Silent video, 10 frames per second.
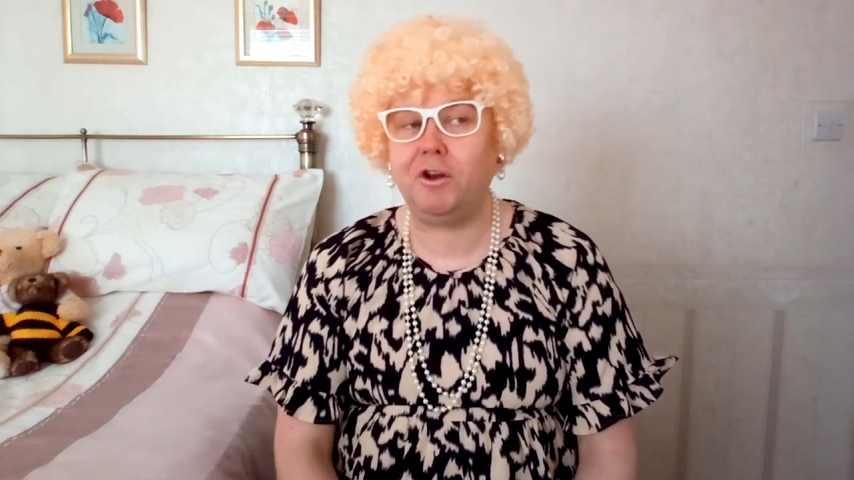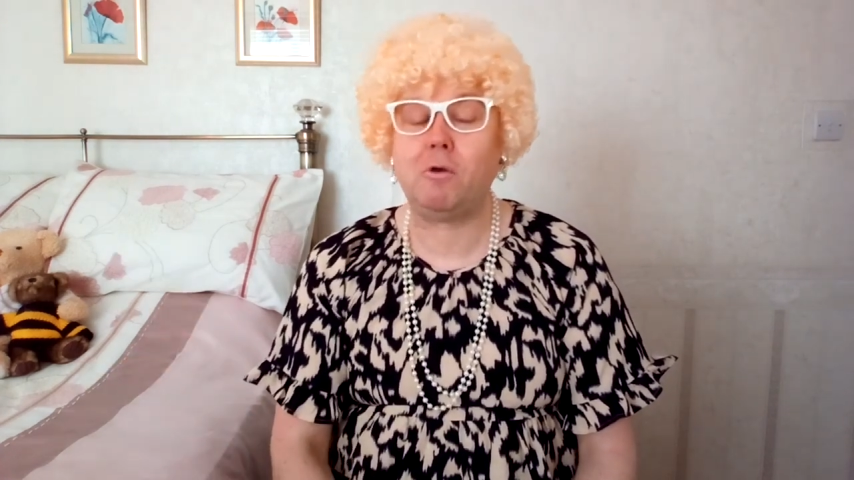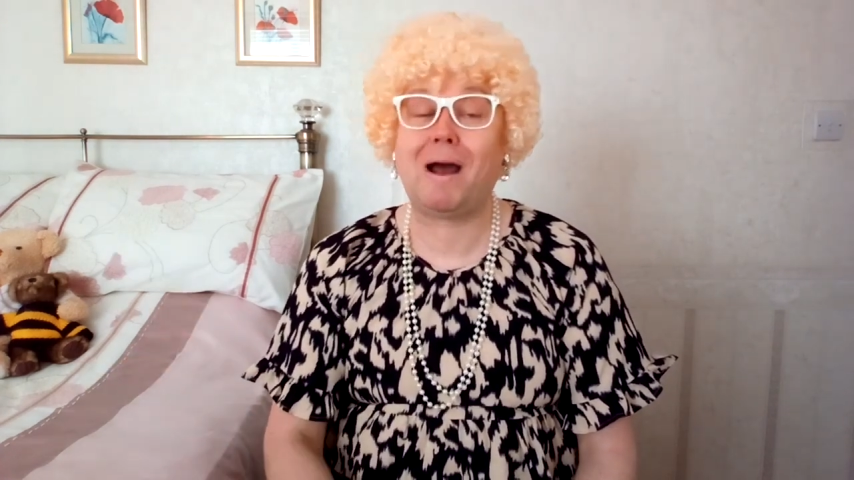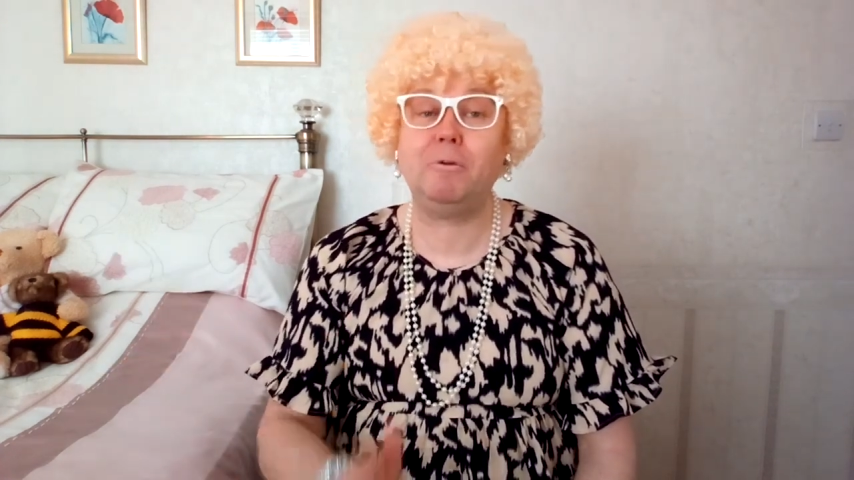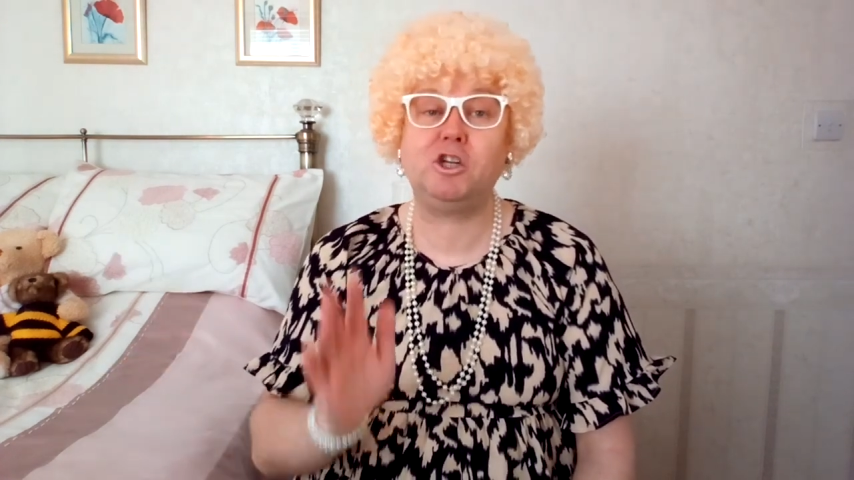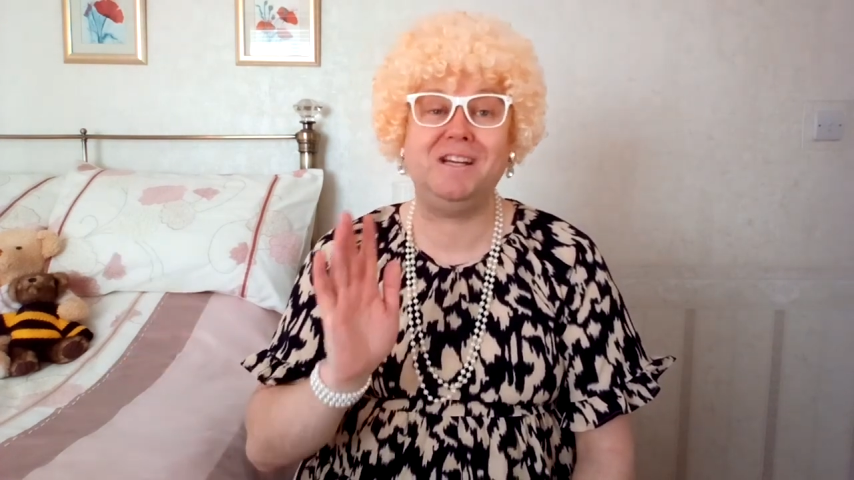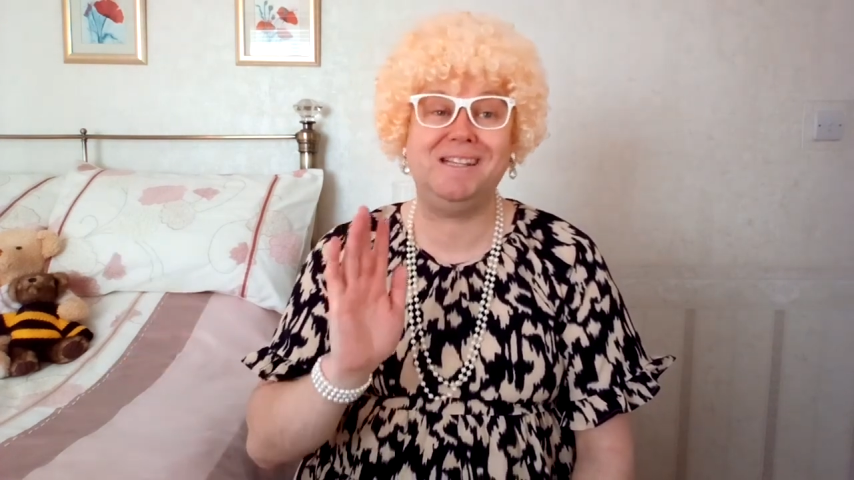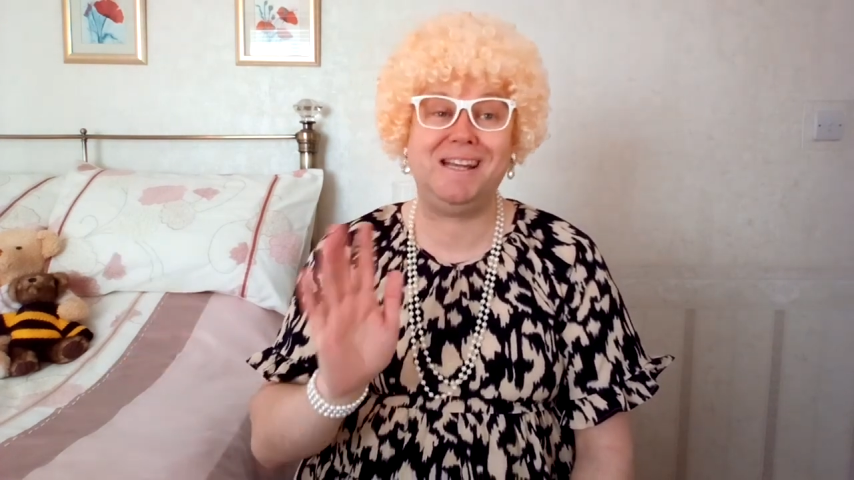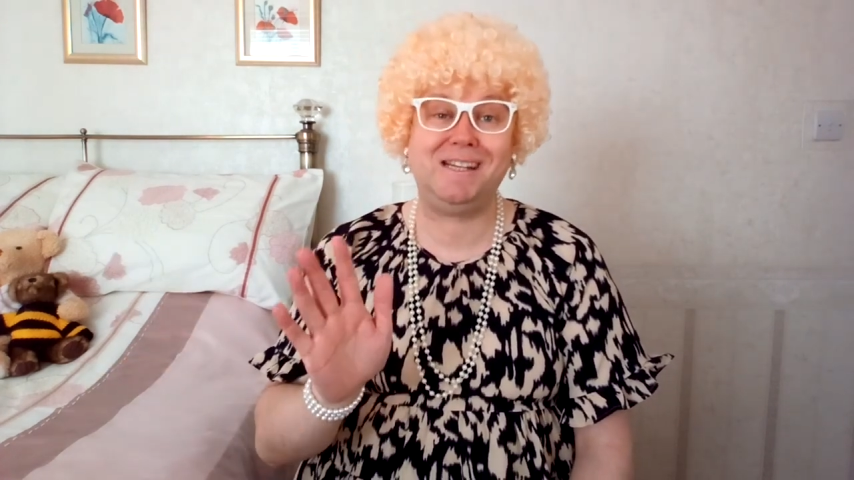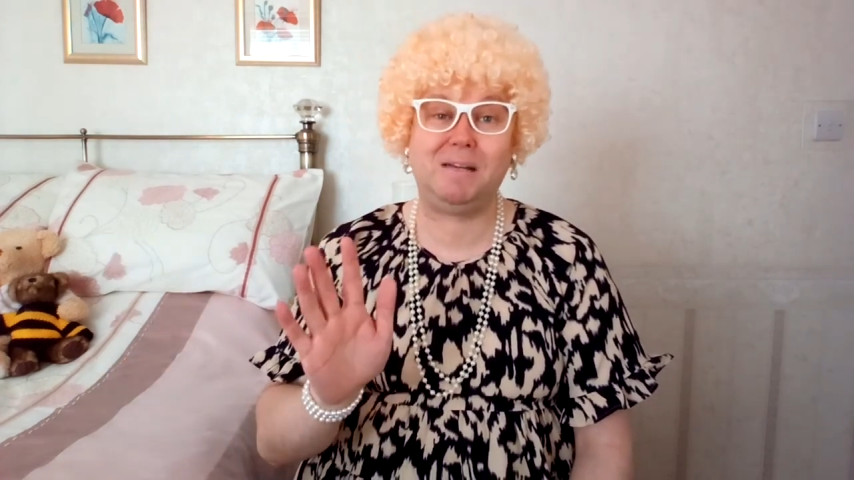Now, I was going to
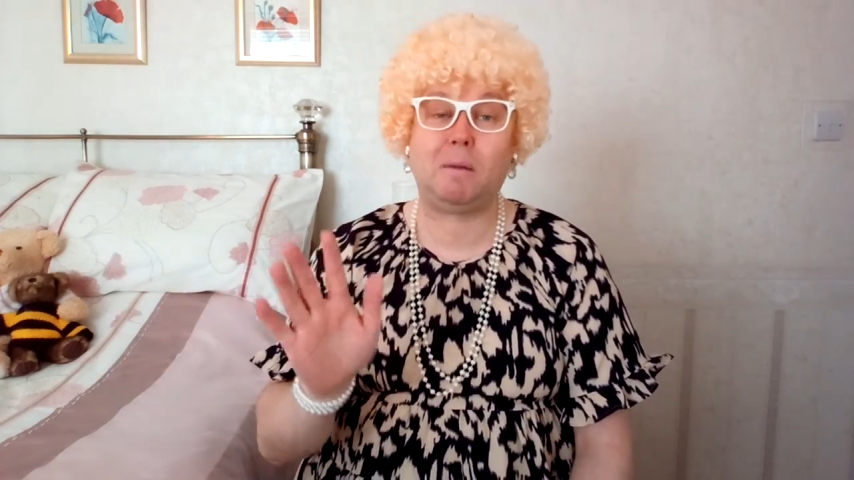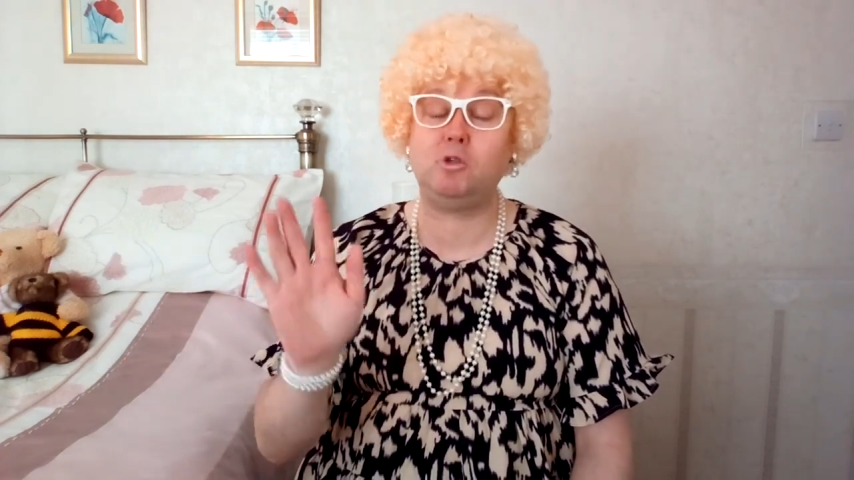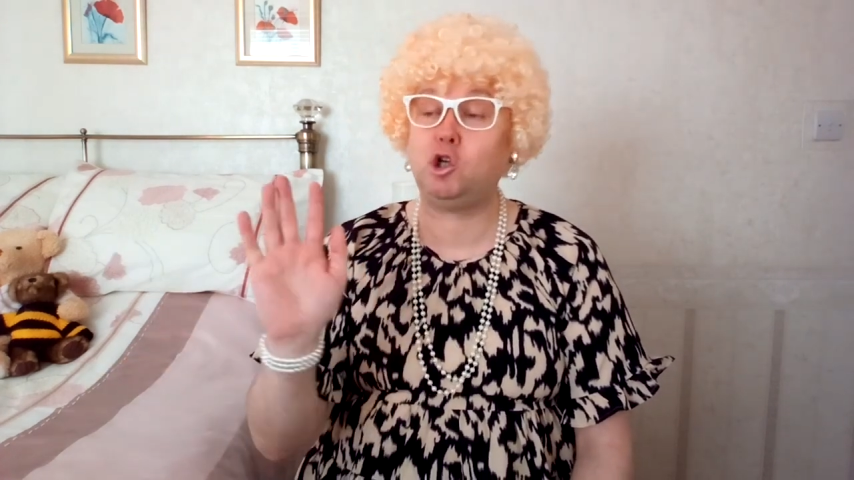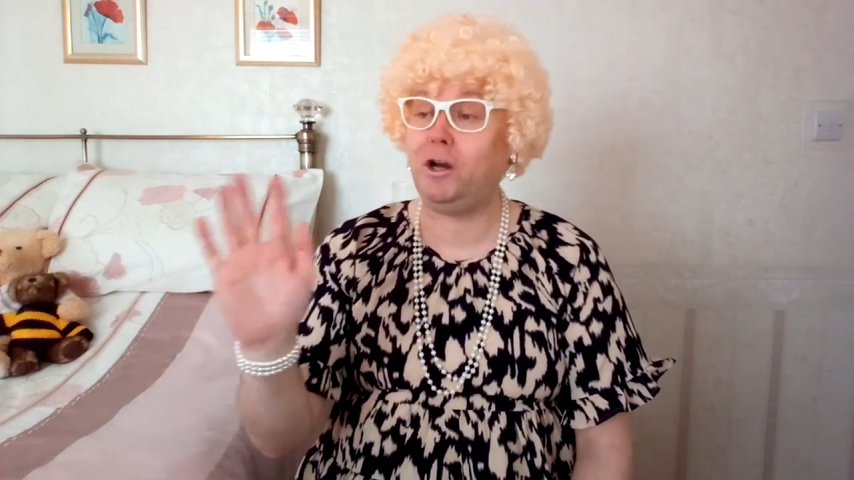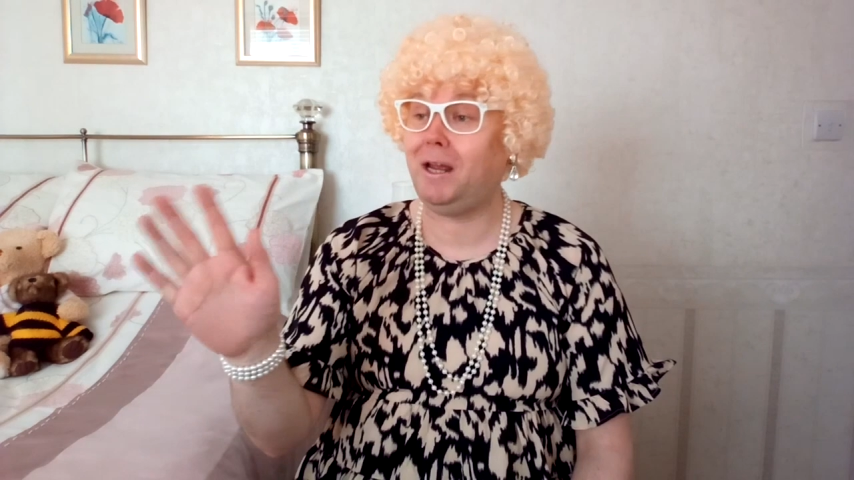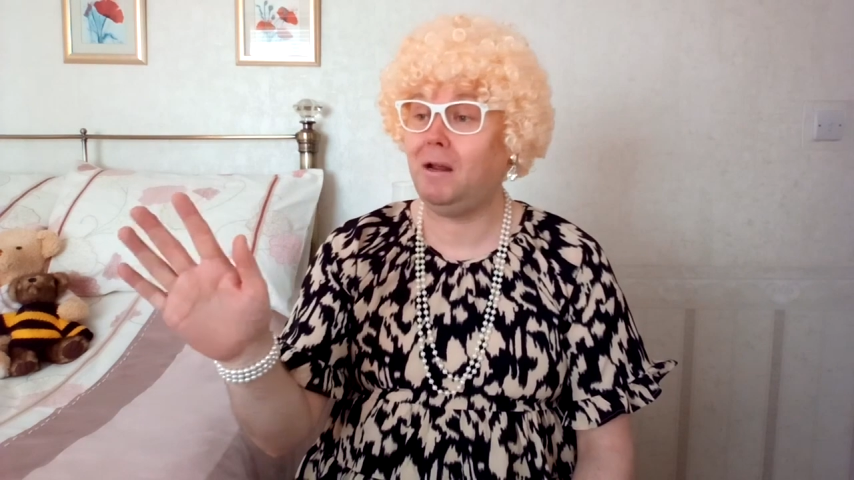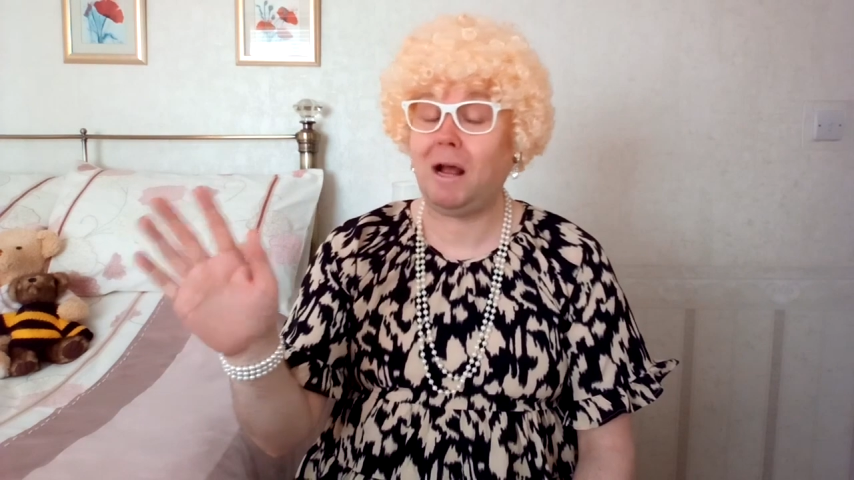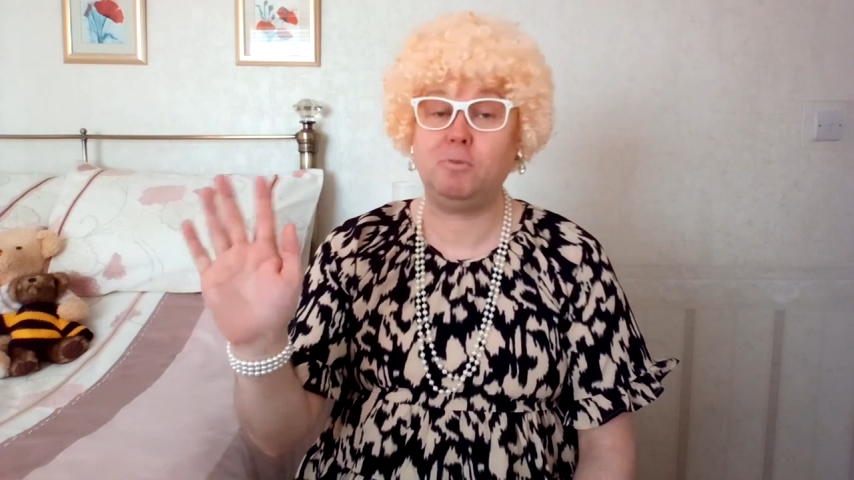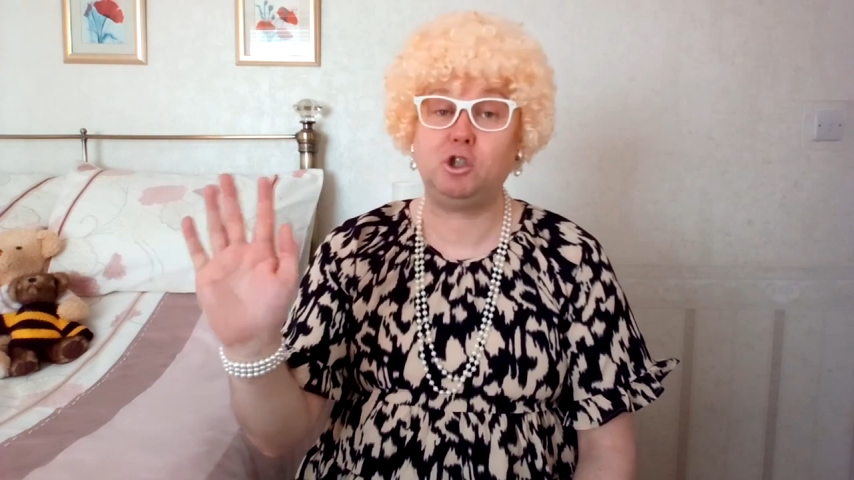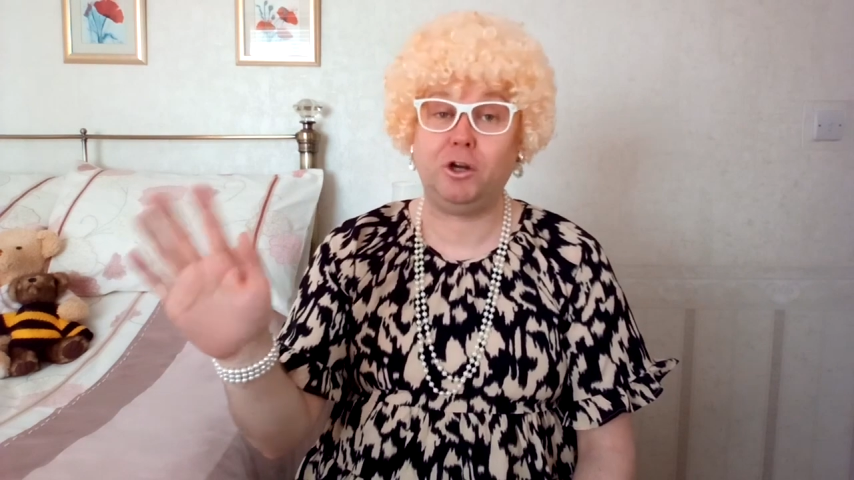say to him, I'm
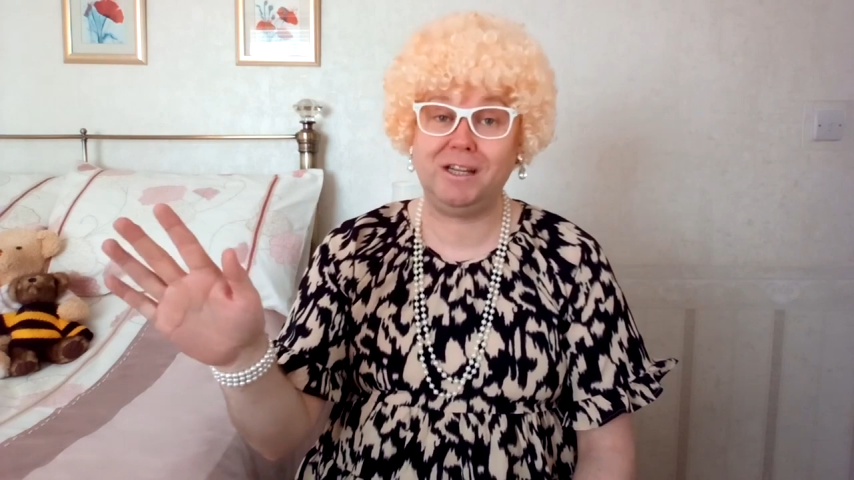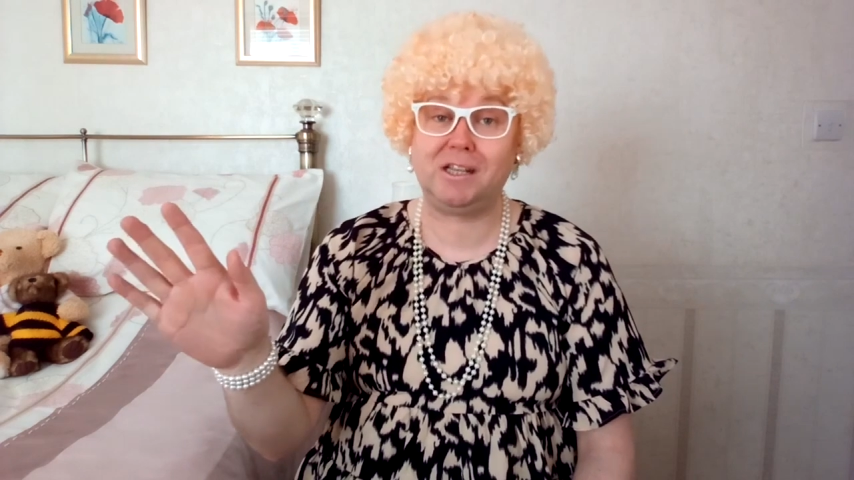sorry,